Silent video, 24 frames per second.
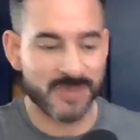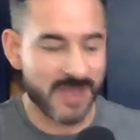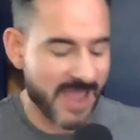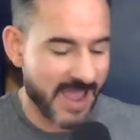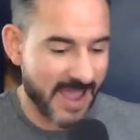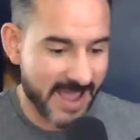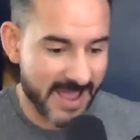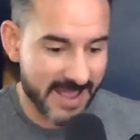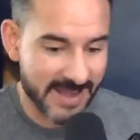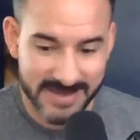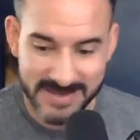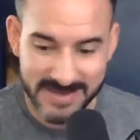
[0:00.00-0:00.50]

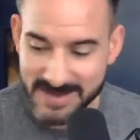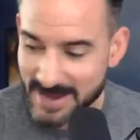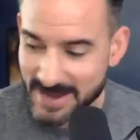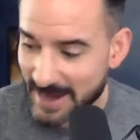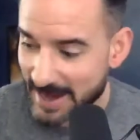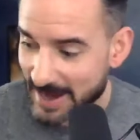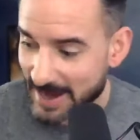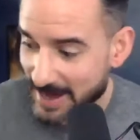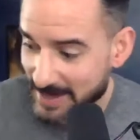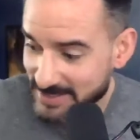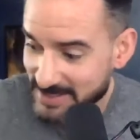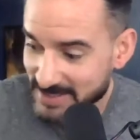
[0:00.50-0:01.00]
And
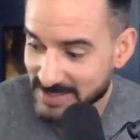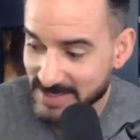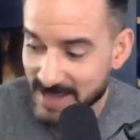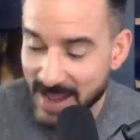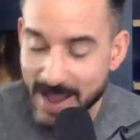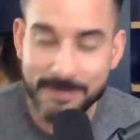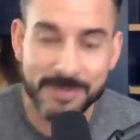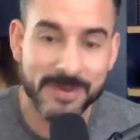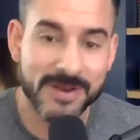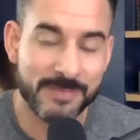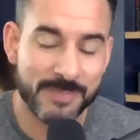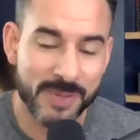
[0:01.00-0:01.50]
I just
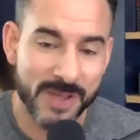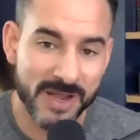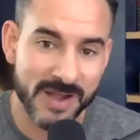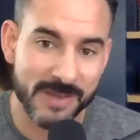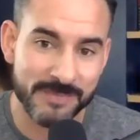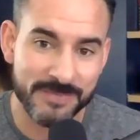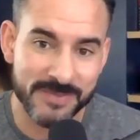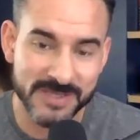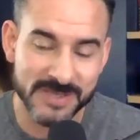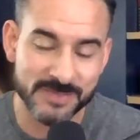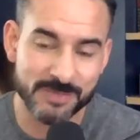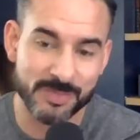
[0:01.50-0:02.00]
happened to pick up
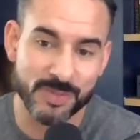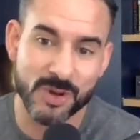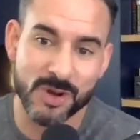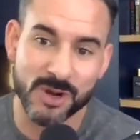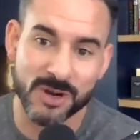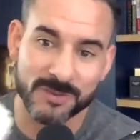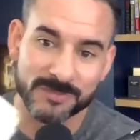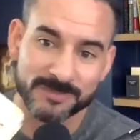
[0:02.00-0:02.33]
this book,